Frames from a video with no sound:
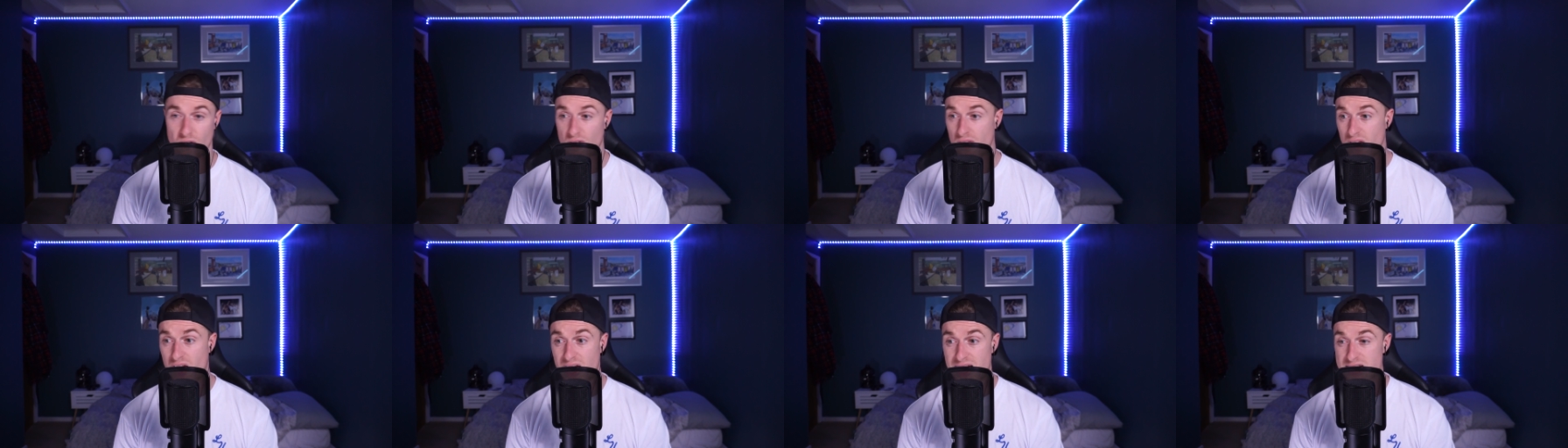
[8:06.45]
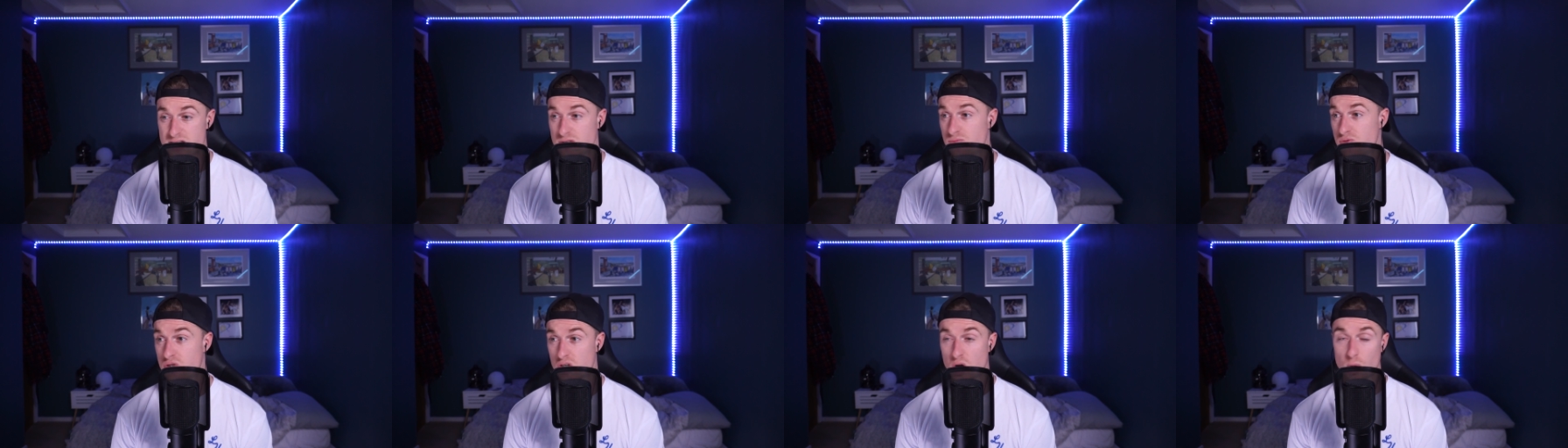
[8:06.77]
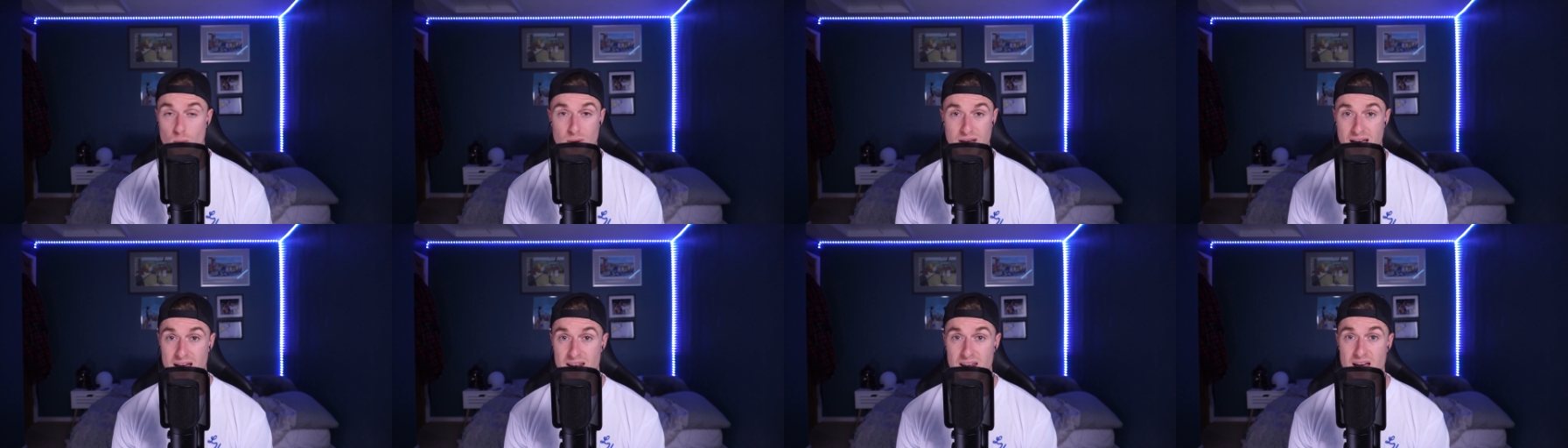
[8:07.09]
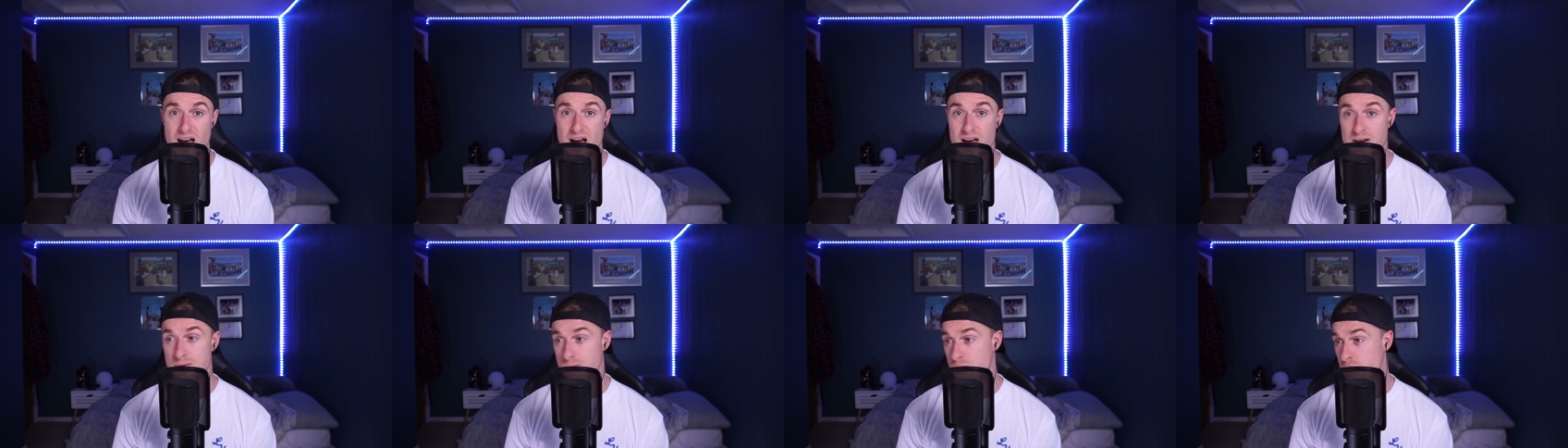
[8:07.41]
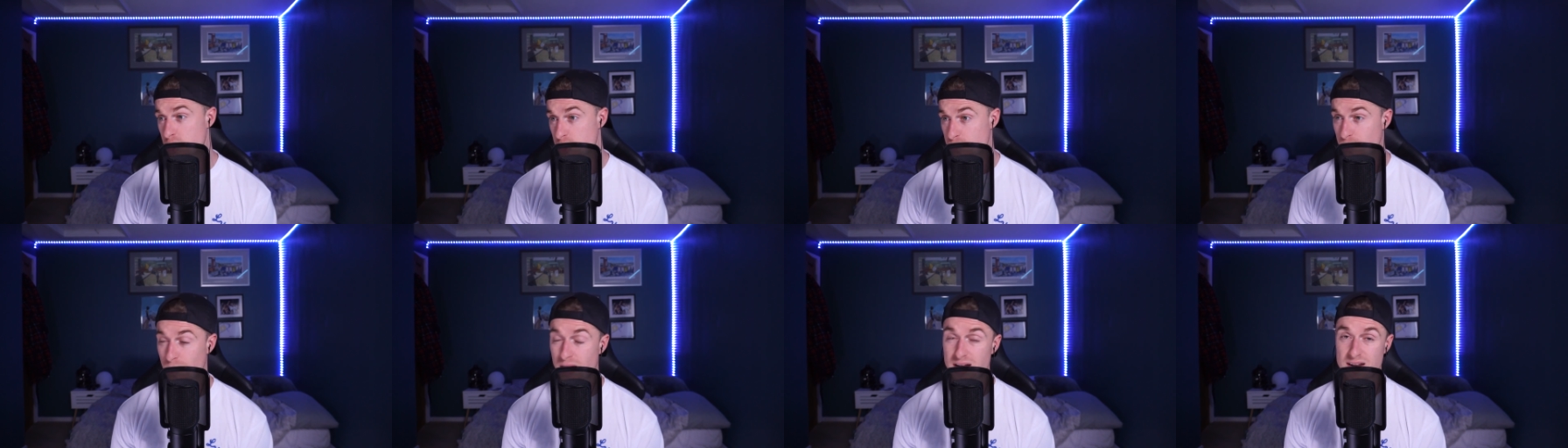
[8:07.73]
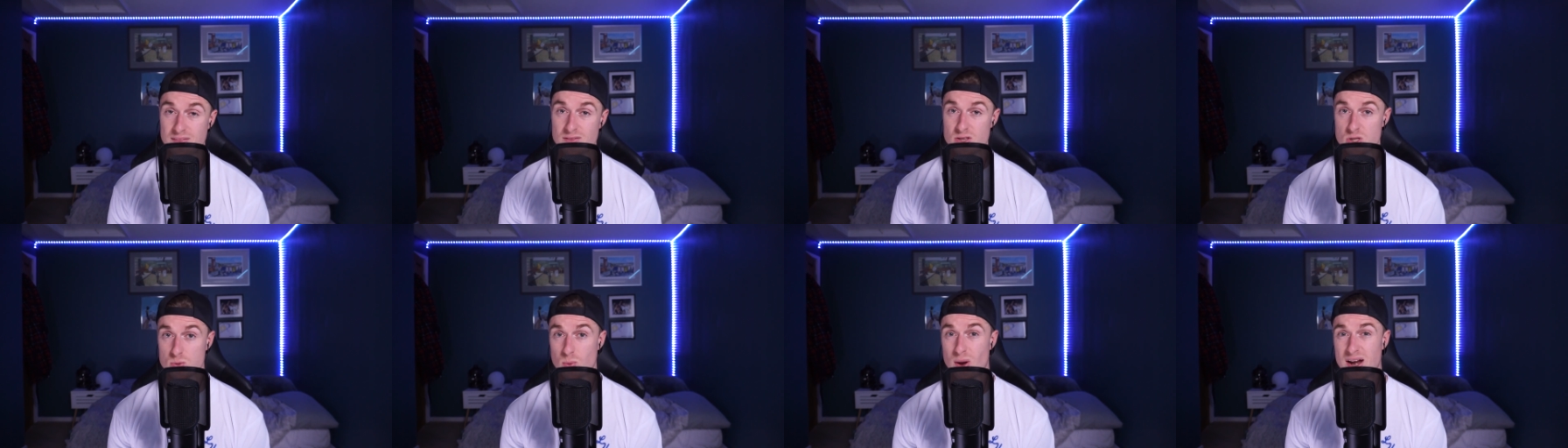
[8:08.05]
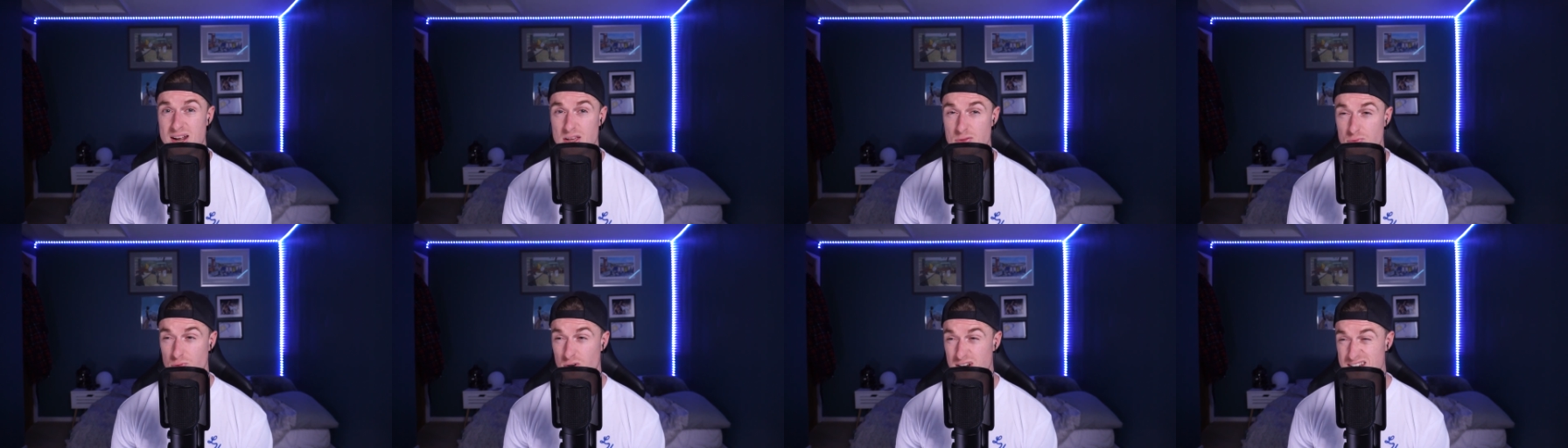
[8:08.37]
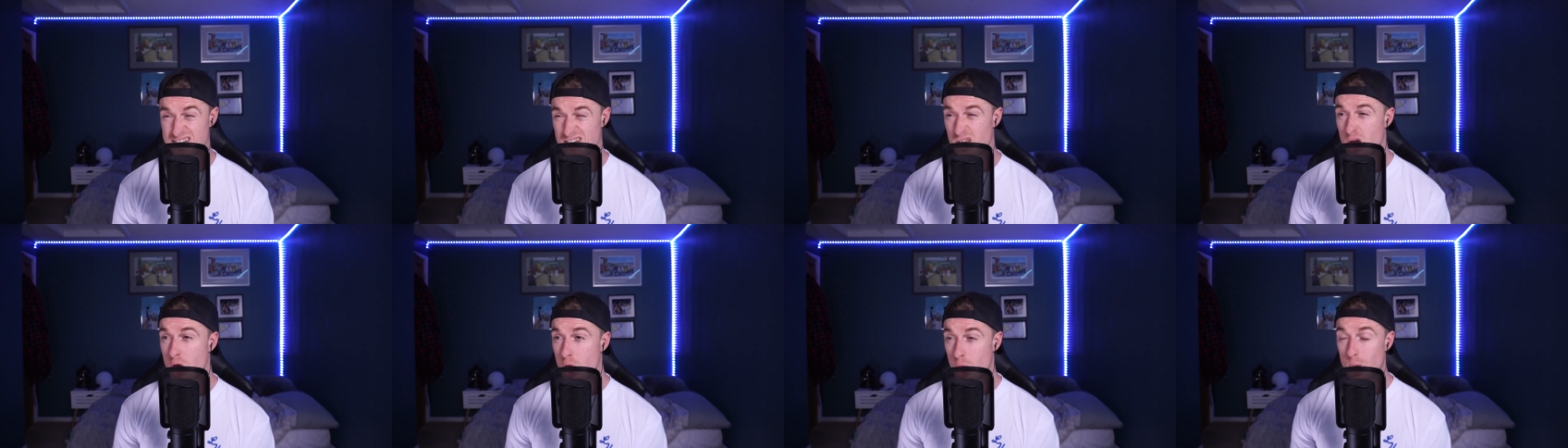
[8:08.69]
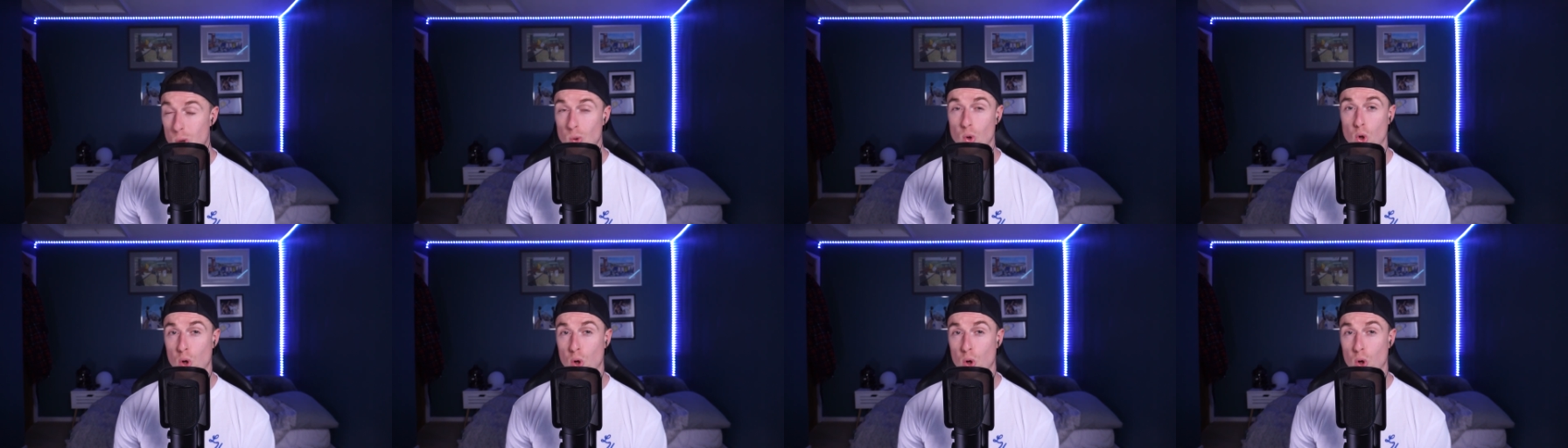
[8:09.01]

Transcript: We've got the likes of Joe Gelhard, who's just played in the 23s,